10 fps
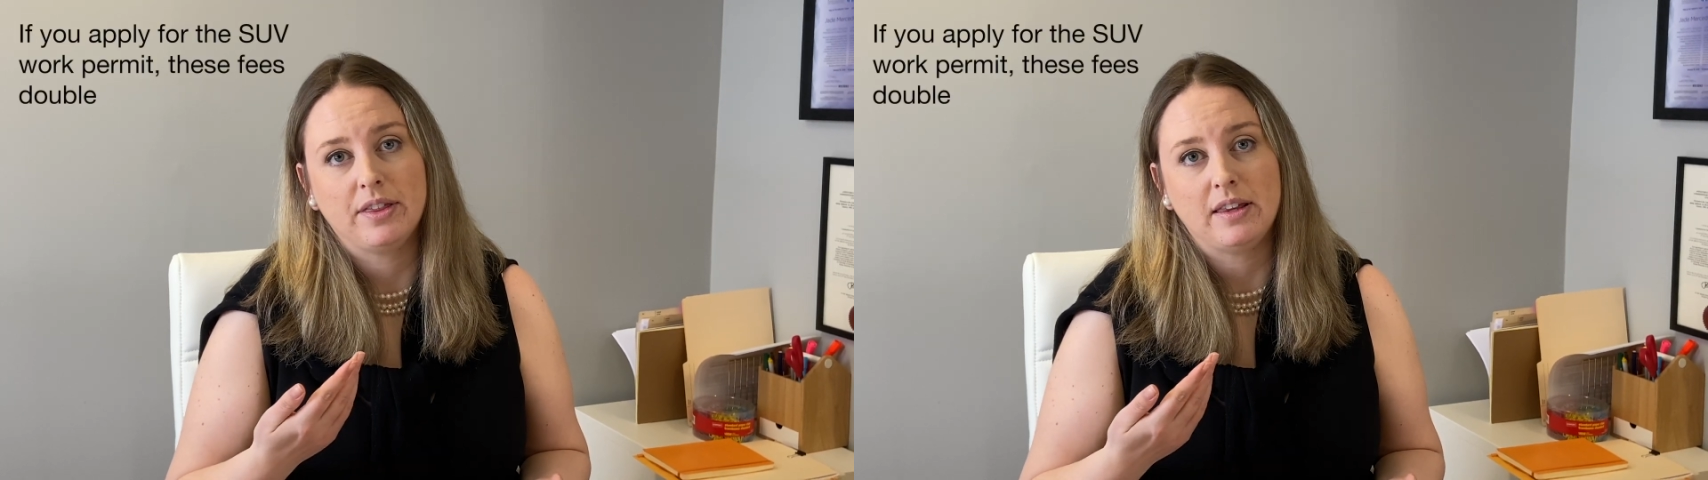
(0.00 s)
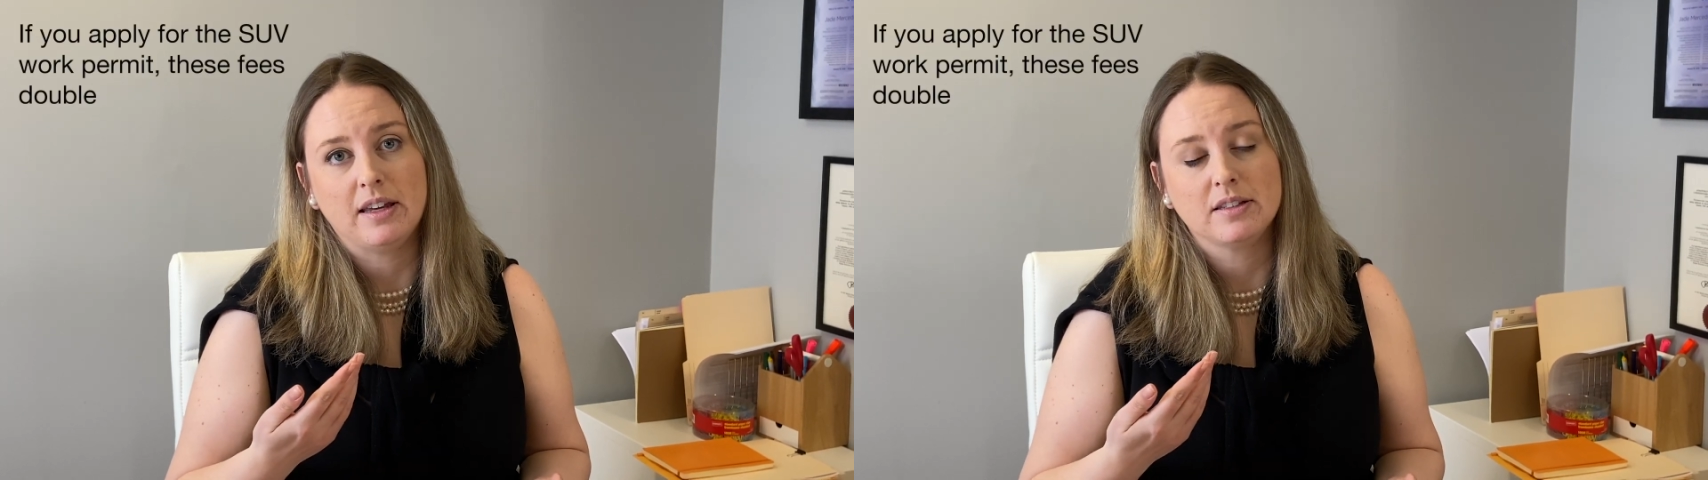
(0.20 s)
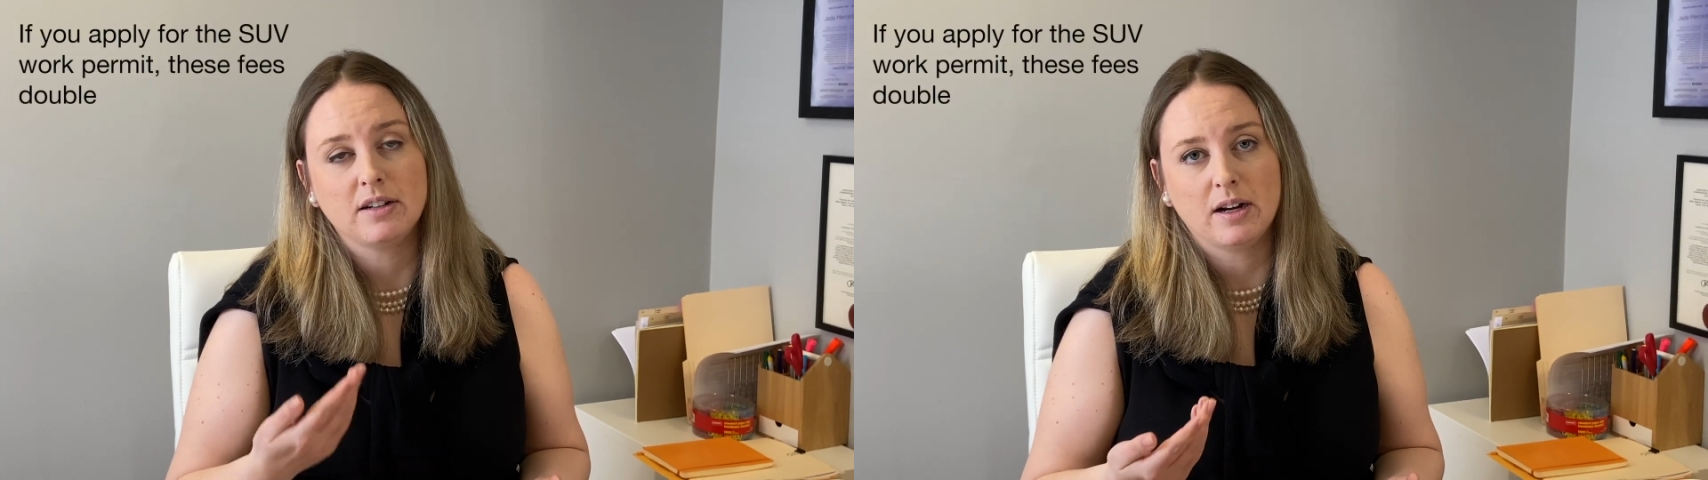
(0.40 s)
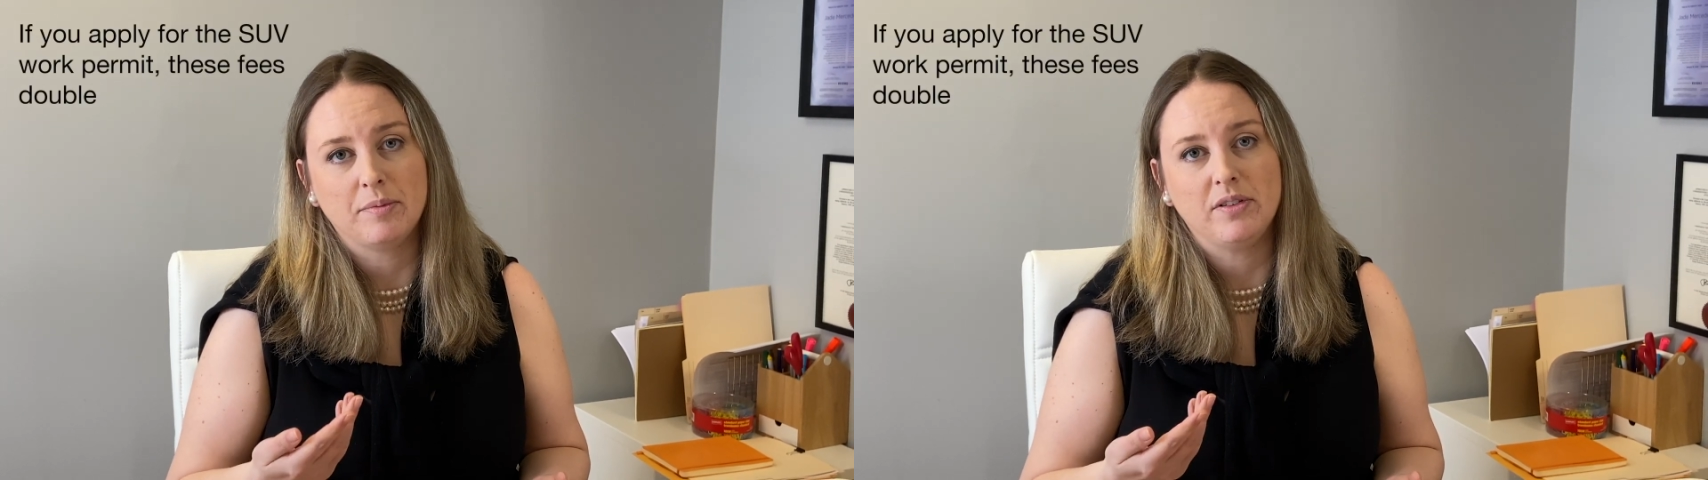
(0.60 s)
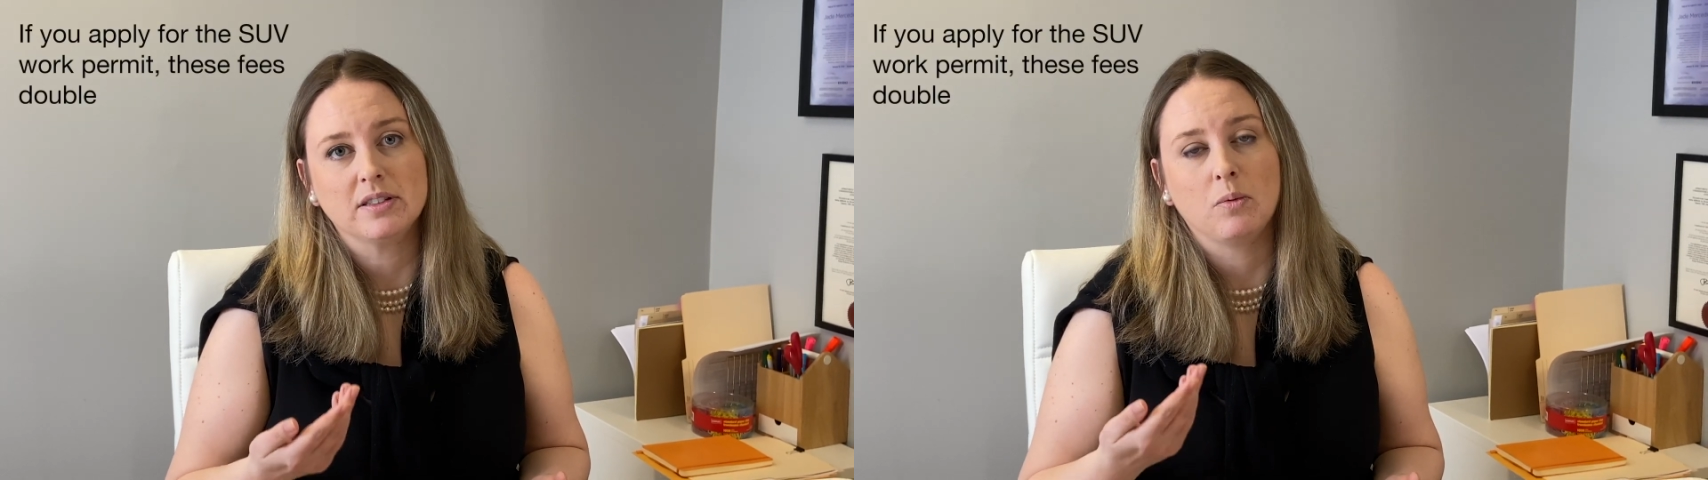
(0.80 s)
the
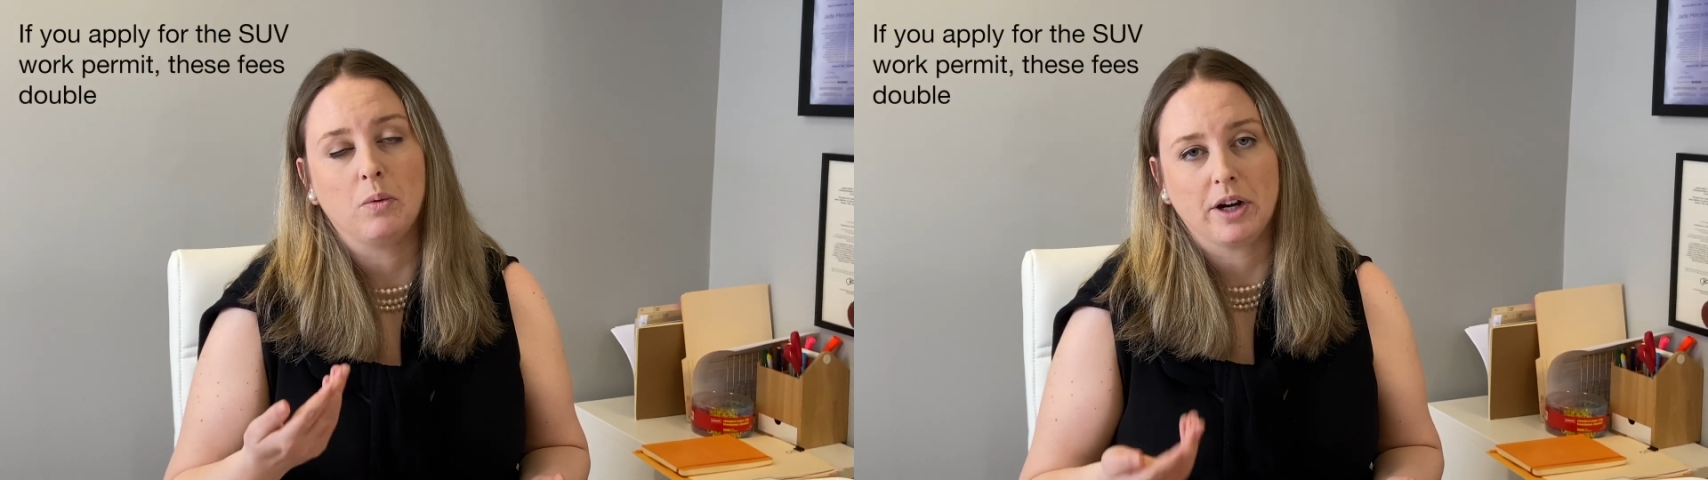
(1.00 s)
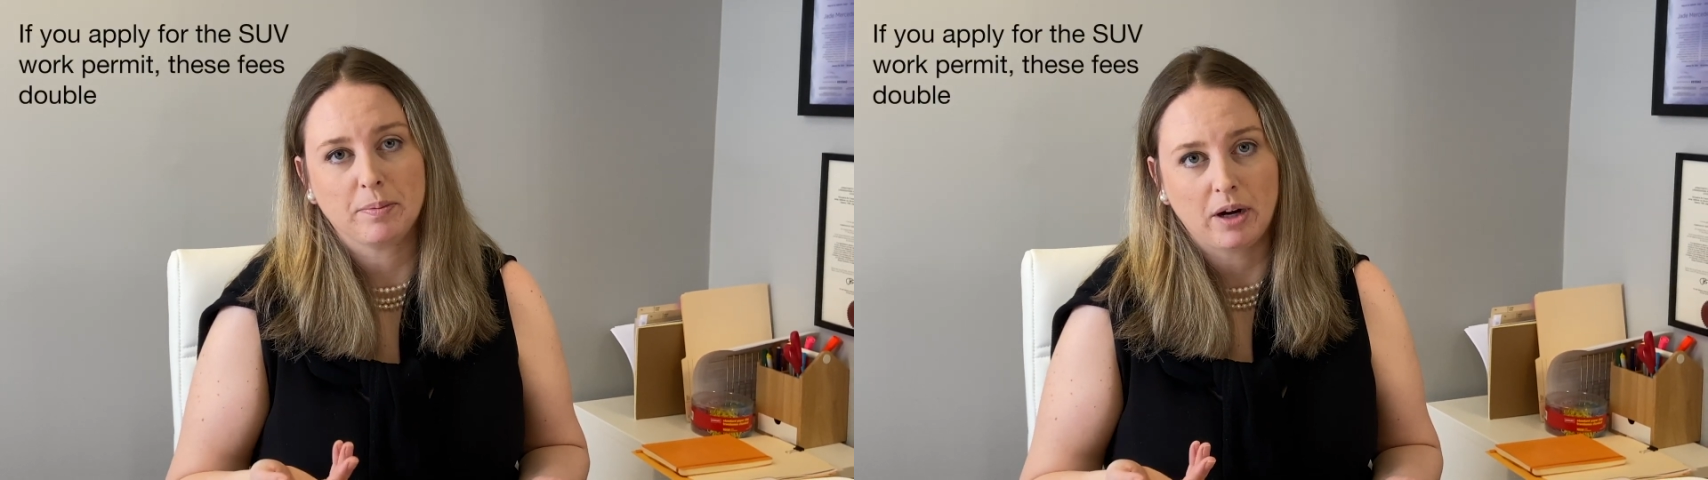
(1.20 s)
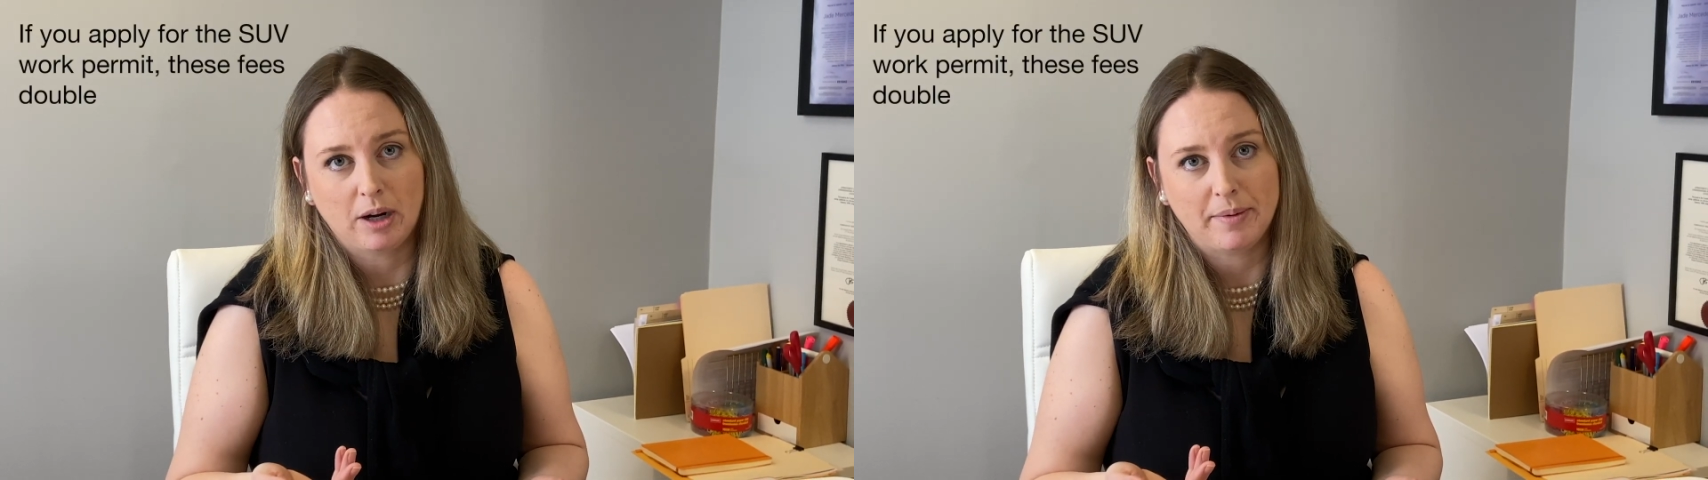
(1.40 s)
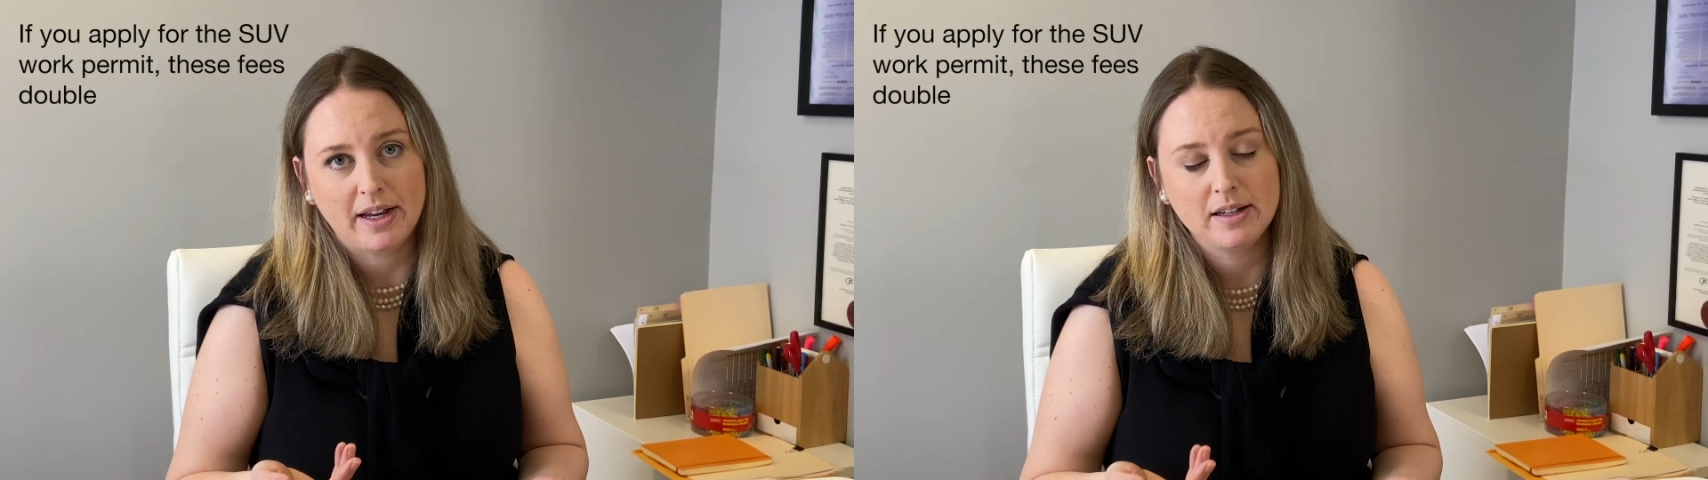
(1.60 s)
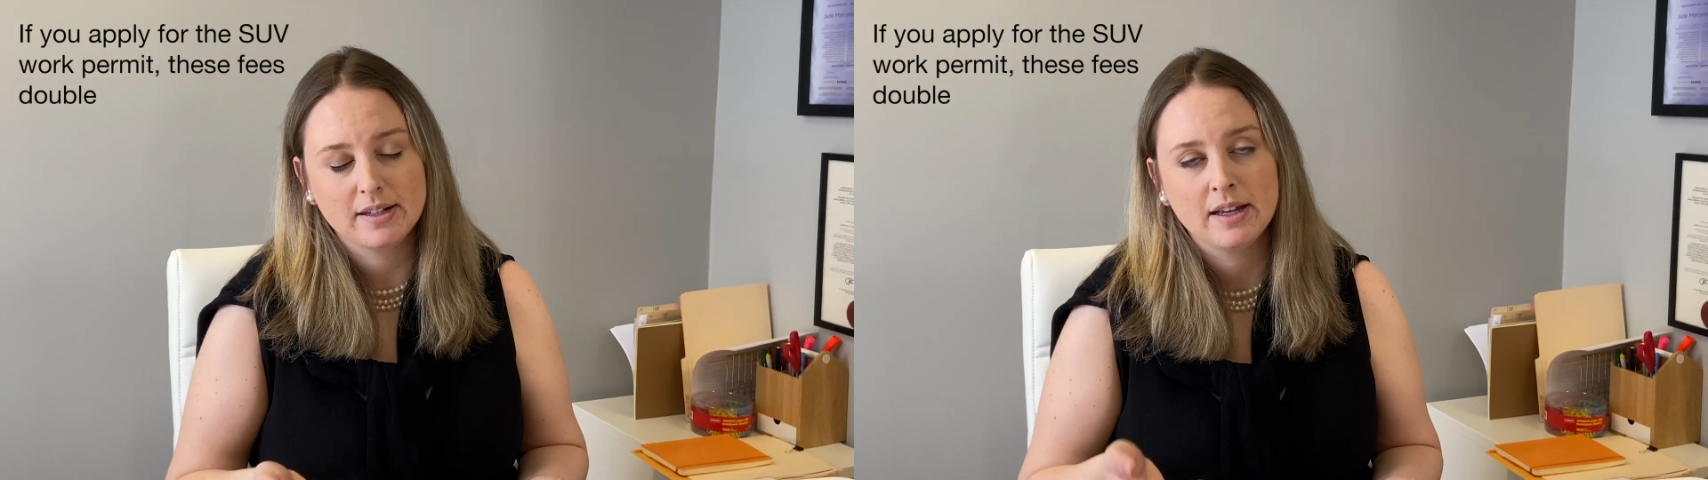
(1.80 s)
startup visa work permit,